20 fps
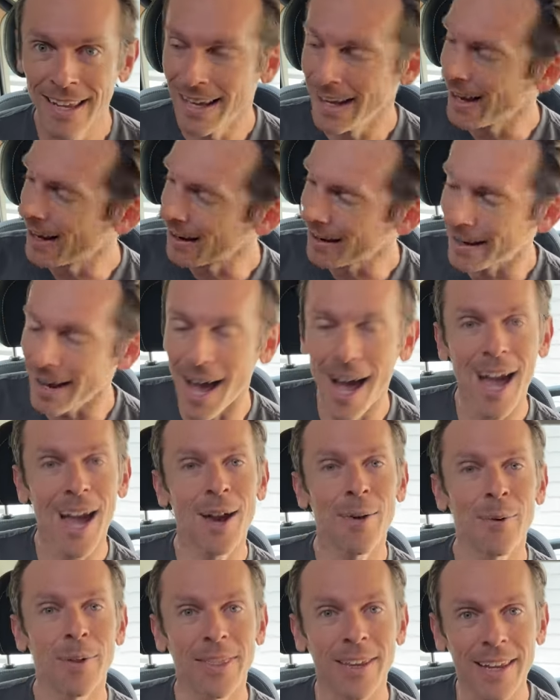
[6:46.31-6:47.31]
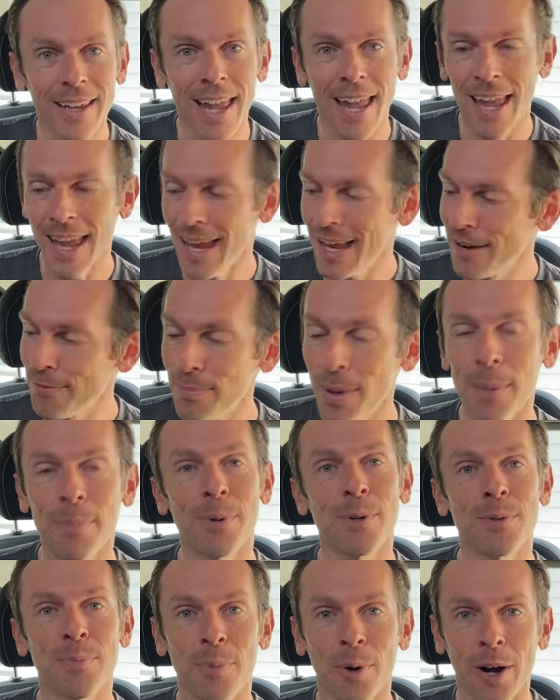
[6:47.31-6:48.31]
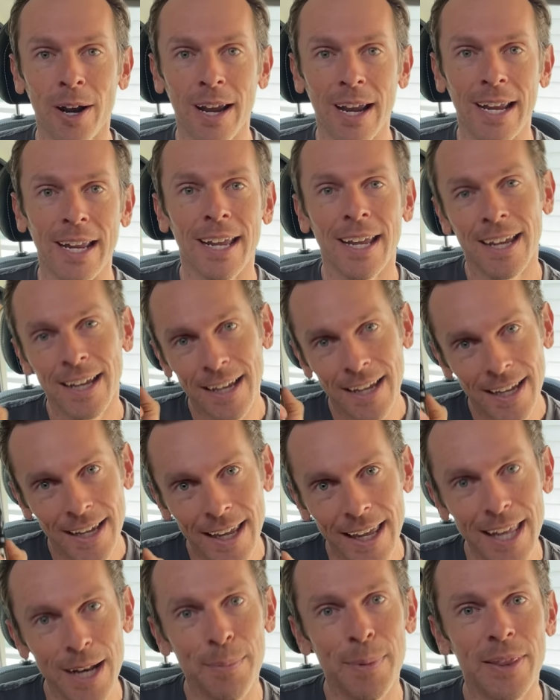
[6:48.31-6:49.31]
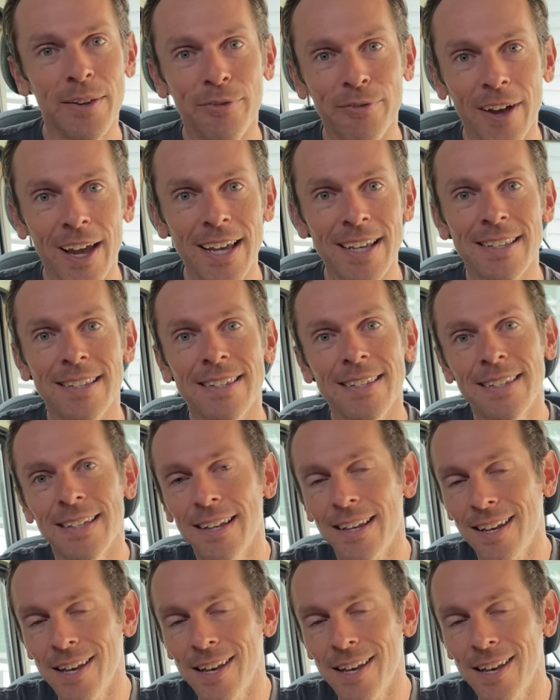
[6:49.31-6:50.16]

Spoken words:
and a guy with a can of pepper spray hit him in the face,